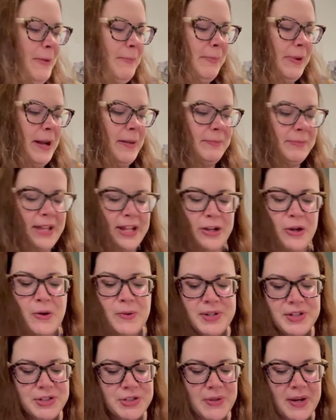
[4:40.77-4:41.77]
But I'm like
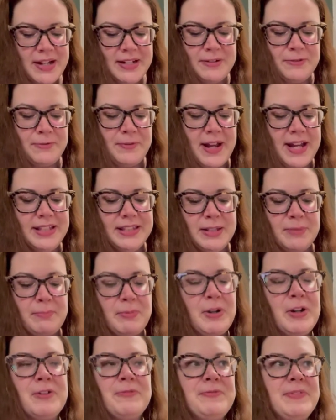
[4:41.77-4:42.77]
always trying to find the
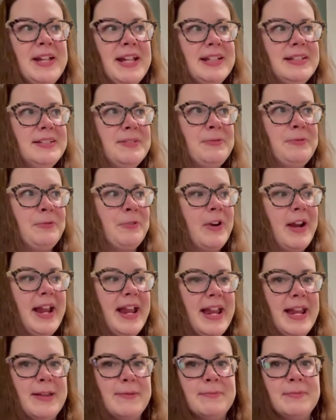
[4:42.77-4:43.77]
perfect
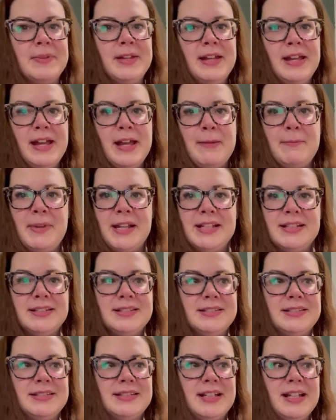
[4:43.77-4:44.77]
frame,
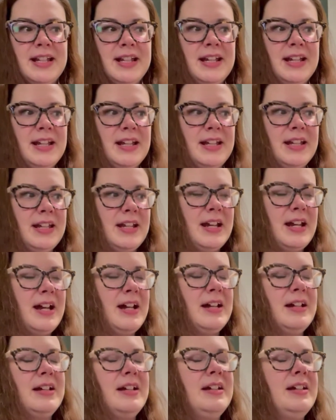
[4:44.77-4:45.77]
because
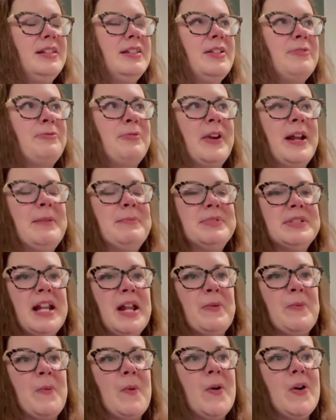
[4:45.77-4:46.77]
the frames that
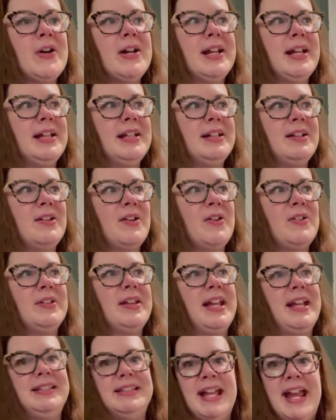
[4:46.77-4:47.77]
I want are
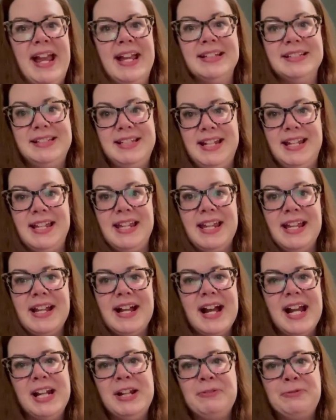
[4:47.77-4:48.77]
like the antique-y
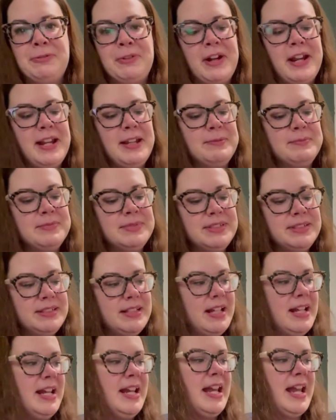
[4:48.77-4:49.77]
kind of
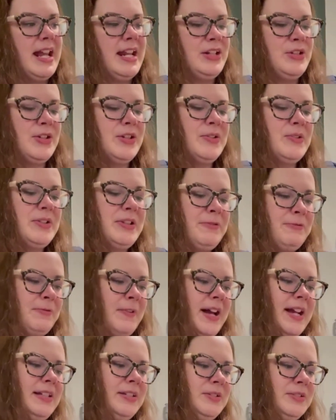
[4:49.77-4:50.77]
frames, and you can only
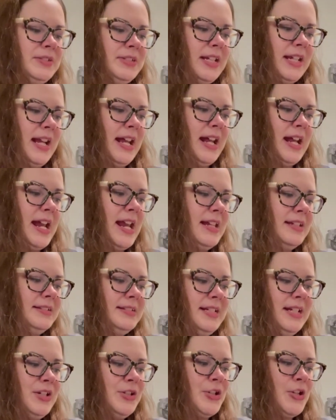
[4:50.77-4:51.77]
find those like at
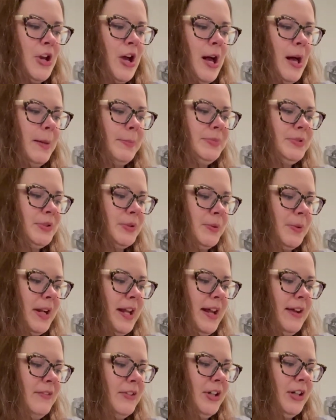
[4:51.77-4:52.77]
antique shops or
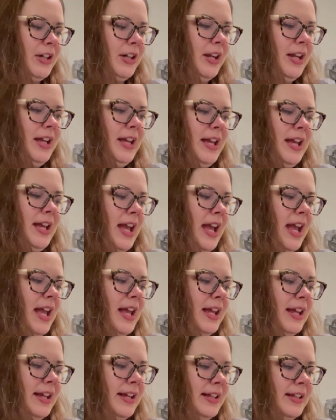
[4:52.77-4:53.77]
whatever,
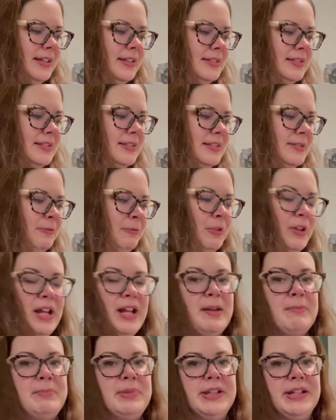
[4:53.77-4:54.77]
and for
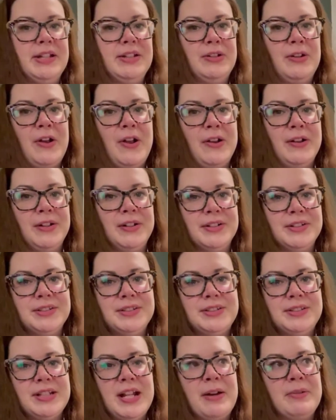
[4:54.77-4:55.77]
like $1 billion.
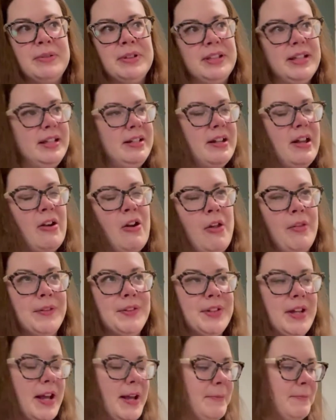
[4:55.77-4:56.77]
Not really, not all the
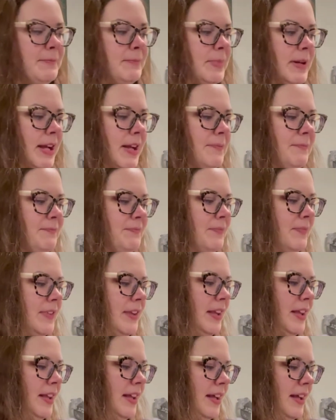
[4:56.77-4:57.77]
time, but
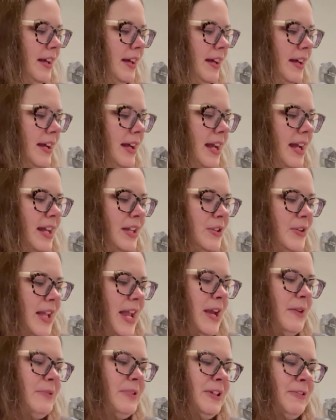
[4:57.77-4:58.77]
you
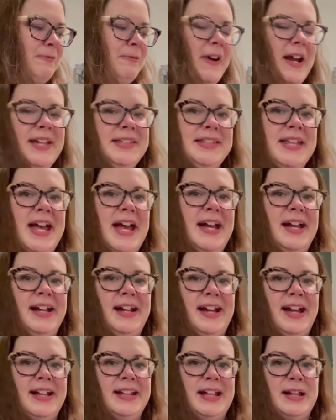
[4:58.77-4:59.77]
can't really find
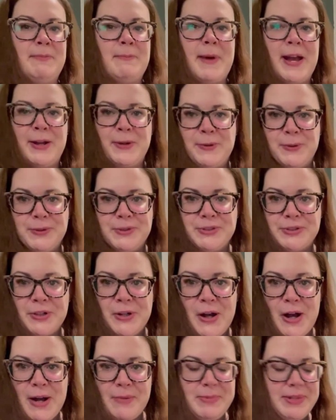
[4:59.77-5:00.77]
that at like Michael's or
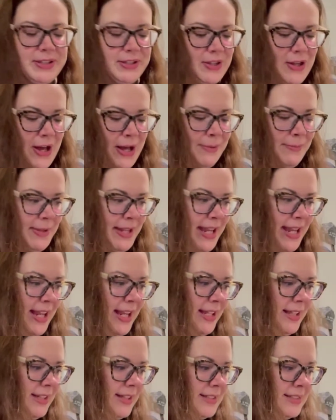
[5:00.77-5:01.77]
Hobby
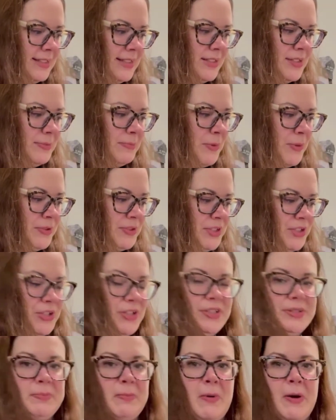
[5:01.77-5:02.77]
Lobby, because it's mostly
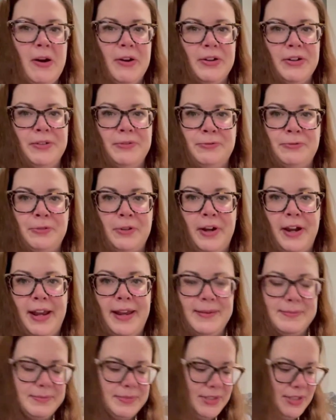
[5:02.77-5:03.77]
just modern
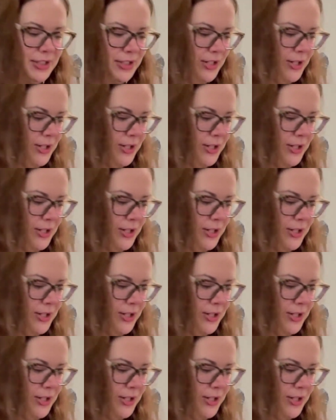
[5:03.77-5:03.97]
frames, you